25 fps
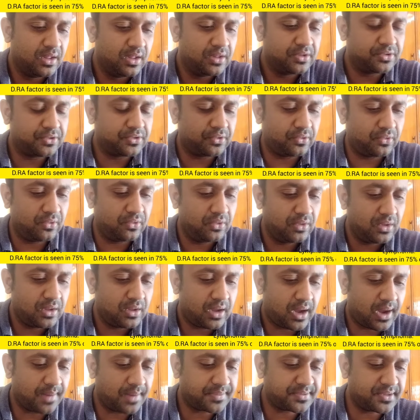so
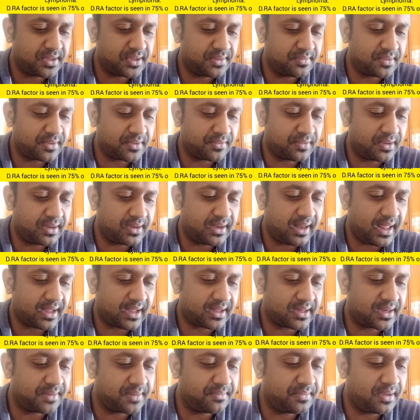option number 1,
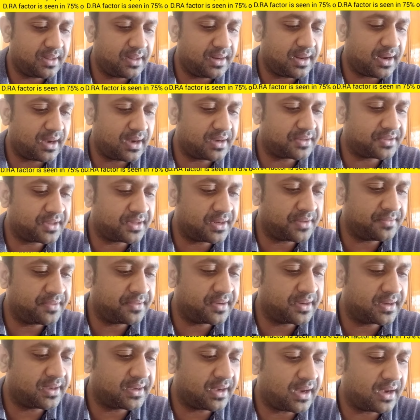lacrimal and
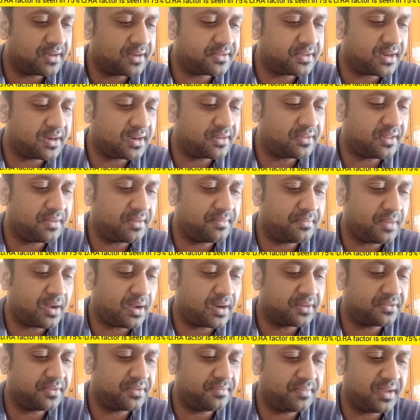salivary glands are
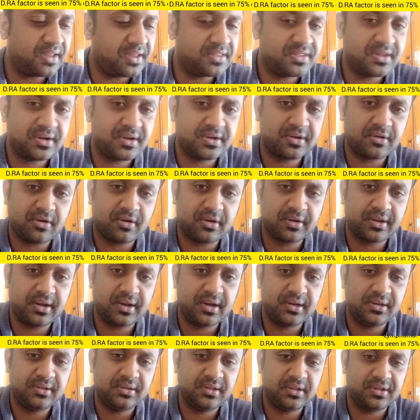the major
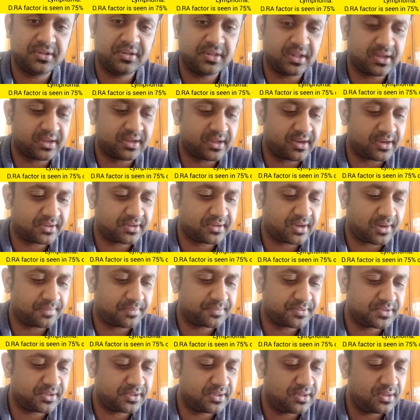target. This is the correct
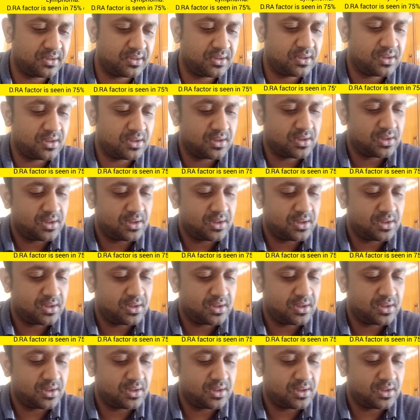option.